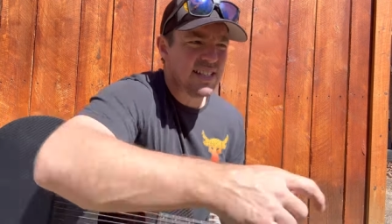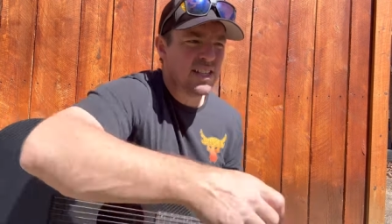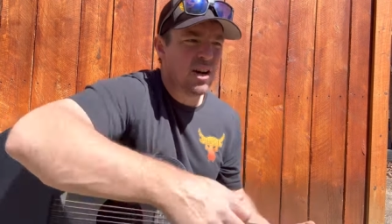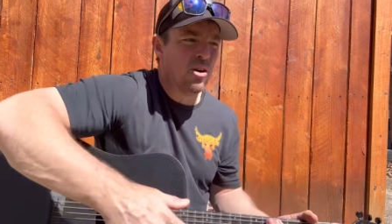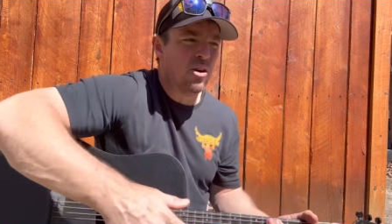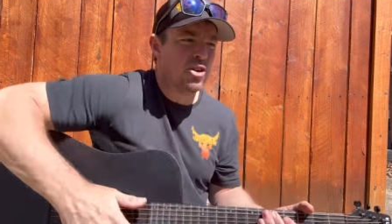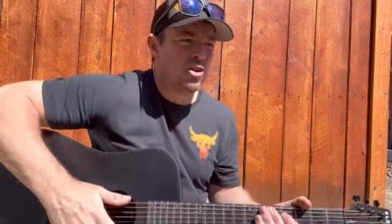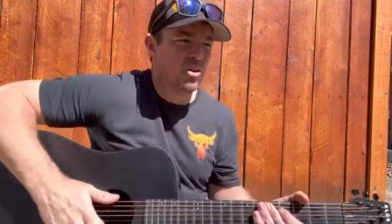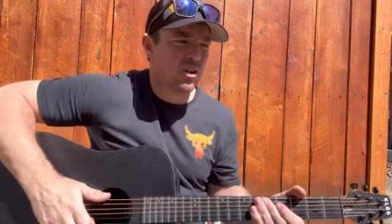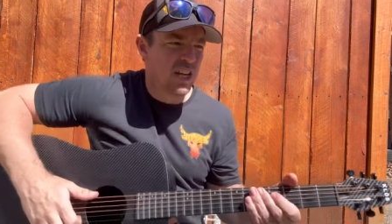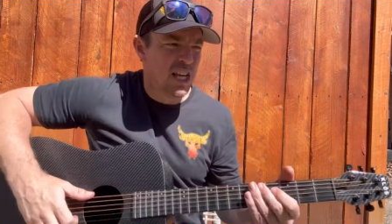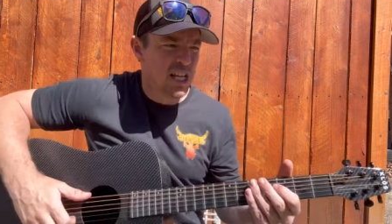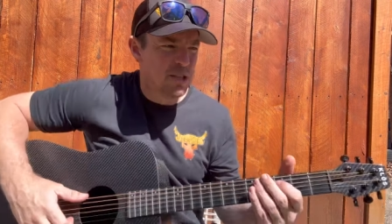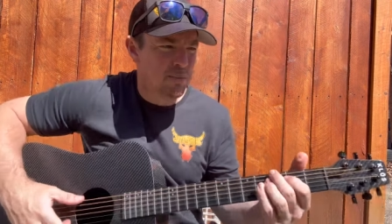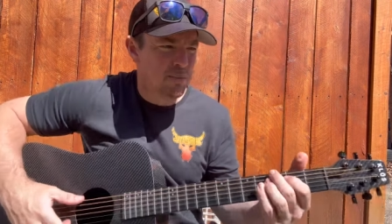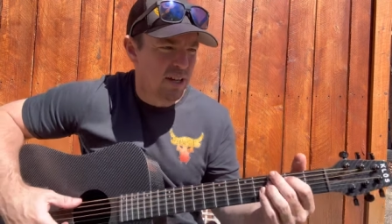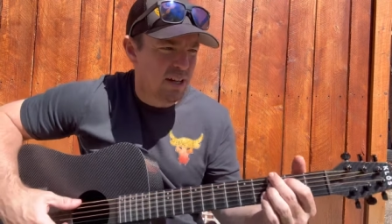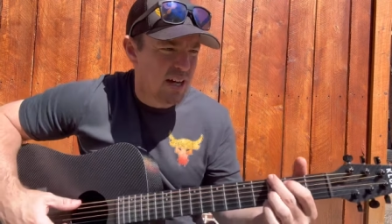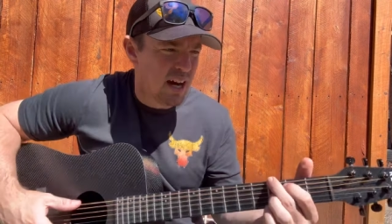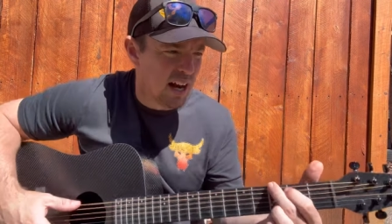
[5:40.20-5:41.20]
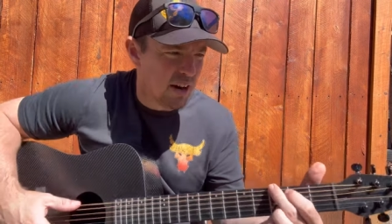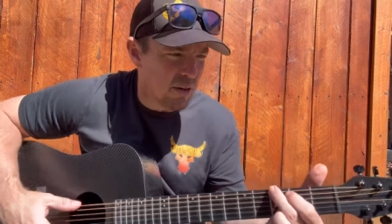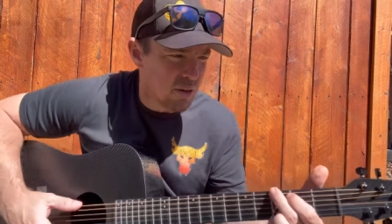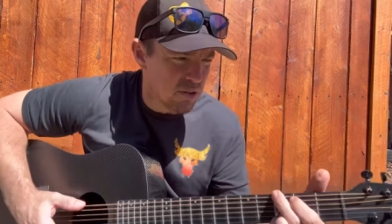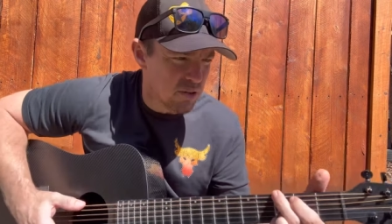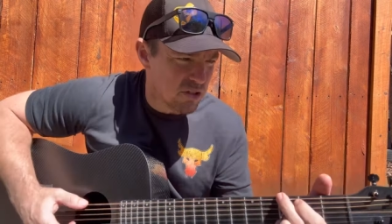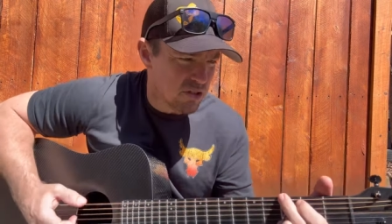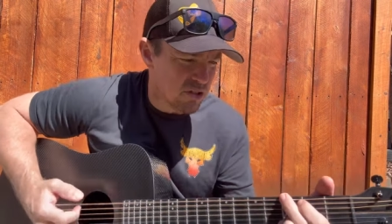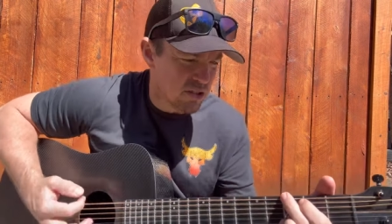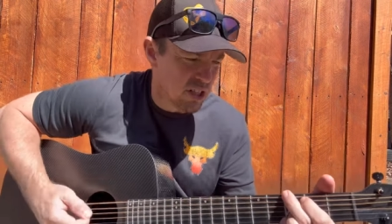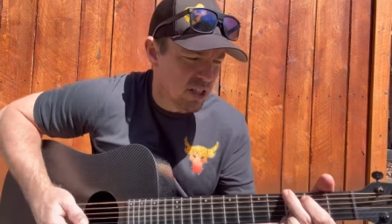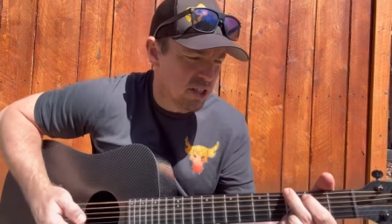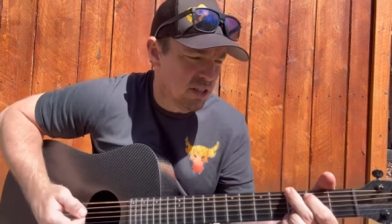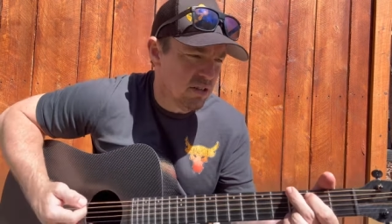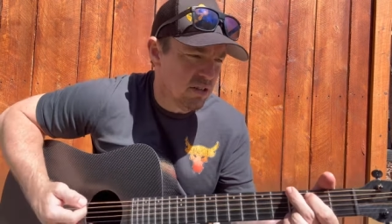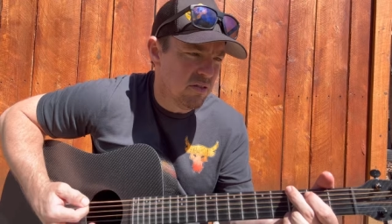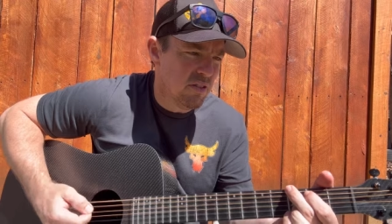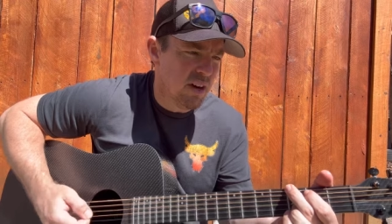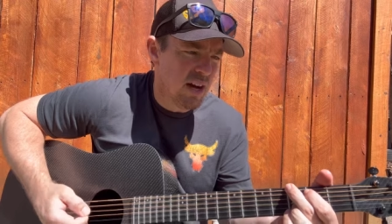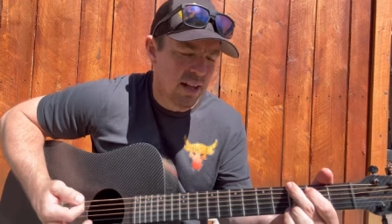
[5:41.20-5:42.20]
song, You're Gonna Kiss Me or Not.
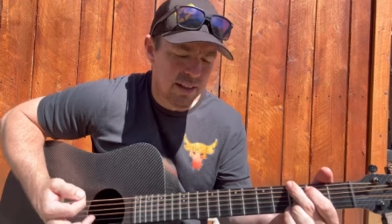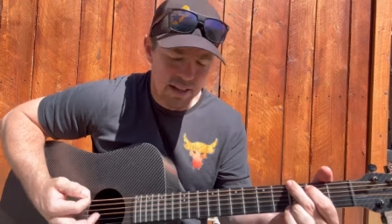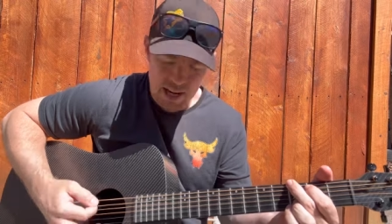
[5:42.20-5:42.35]
Sitting right